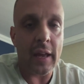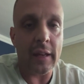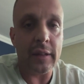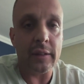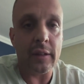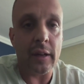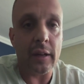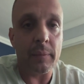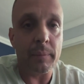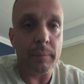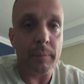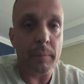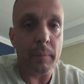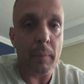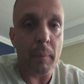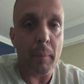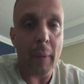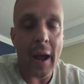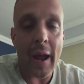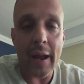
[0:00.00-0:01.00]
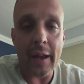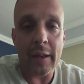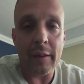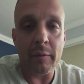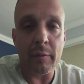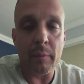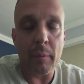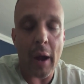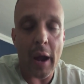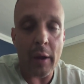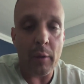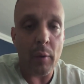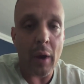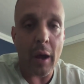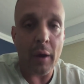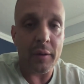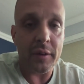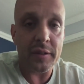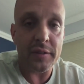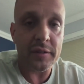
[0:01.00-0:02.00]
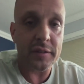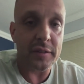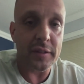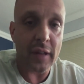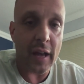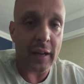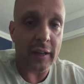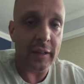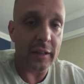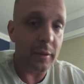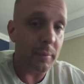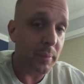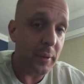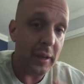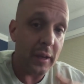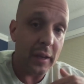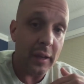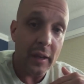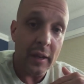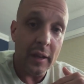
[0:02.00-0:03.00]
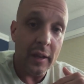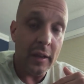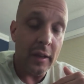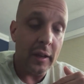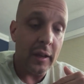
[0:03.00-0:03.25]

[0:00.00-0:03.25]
and my route is not going to be